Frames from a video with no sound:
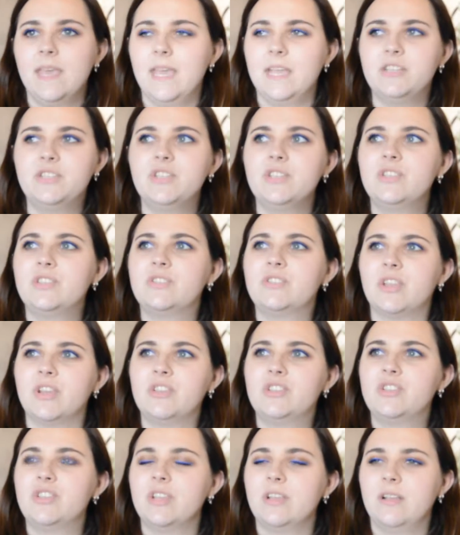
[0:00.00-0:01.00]
it's just
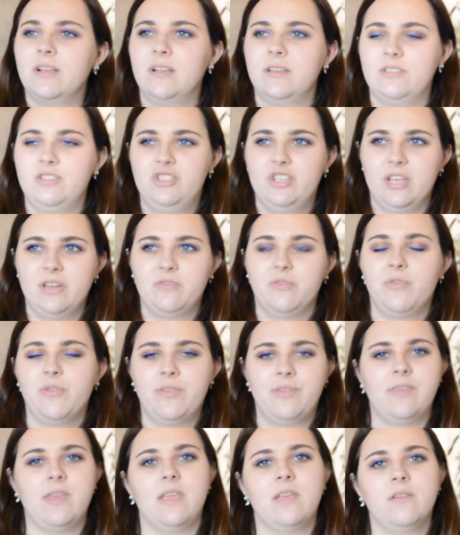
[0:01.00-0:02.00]
such a general
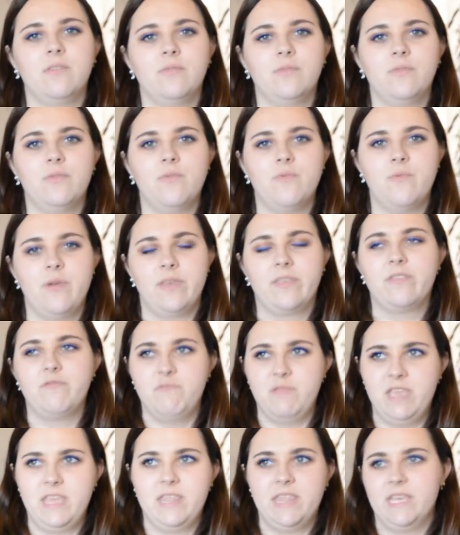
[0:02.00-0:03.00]
thing with
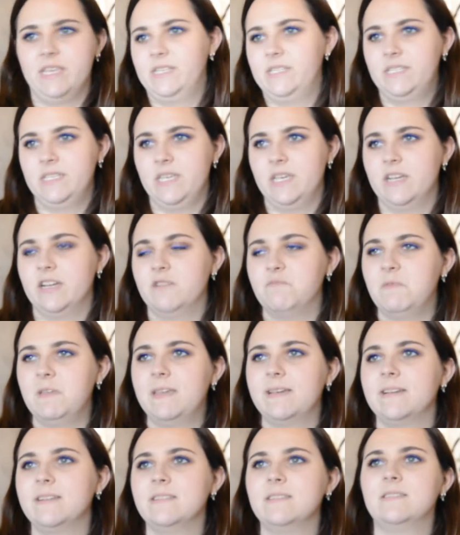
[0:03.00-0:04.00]
me this year
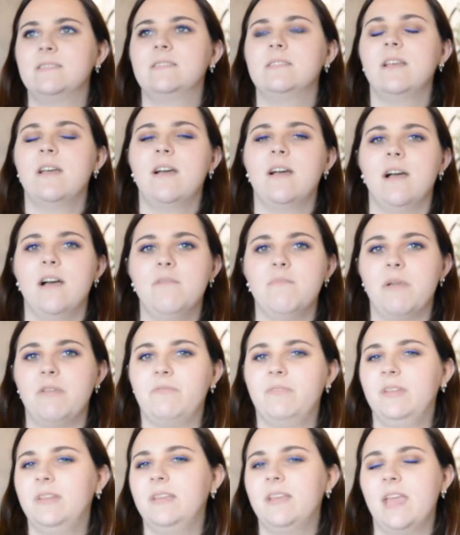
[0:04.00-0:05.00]
because uh, my
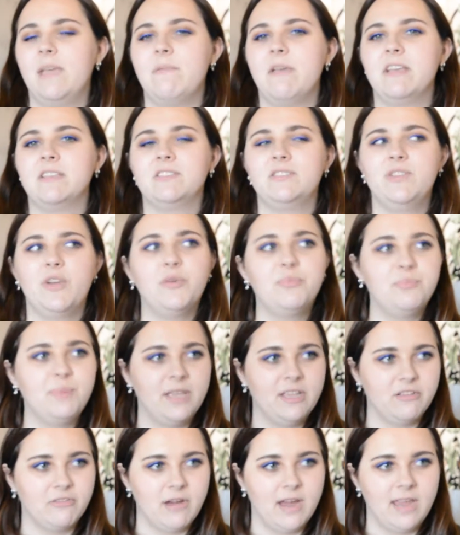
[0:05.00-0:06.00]
reading game has not
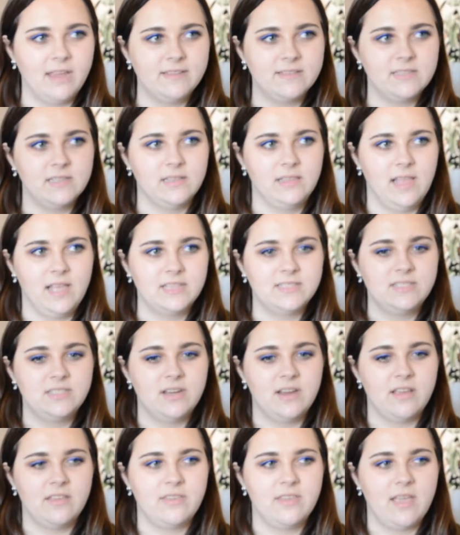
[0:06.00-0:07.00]
been great. Last
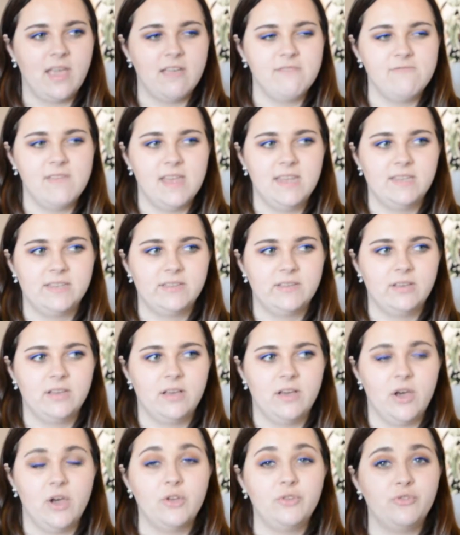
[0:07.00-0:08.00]
year I think I read
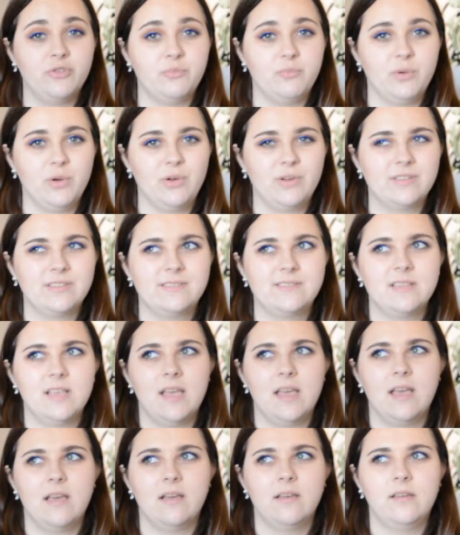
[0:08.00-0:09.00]
100 books,
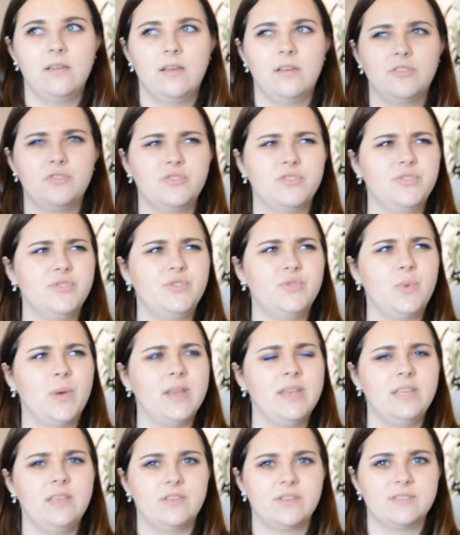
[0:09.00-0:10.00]
uh,
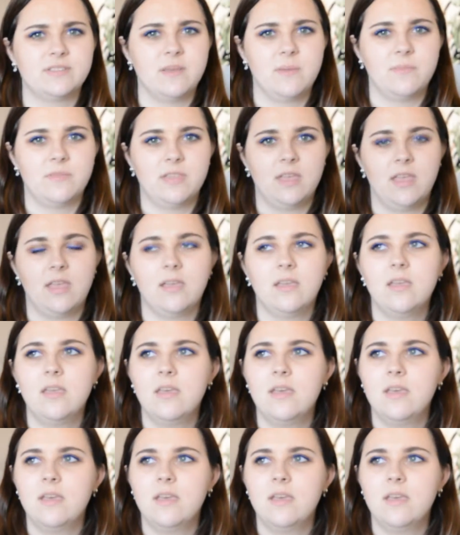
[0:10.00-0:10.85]
120 or something,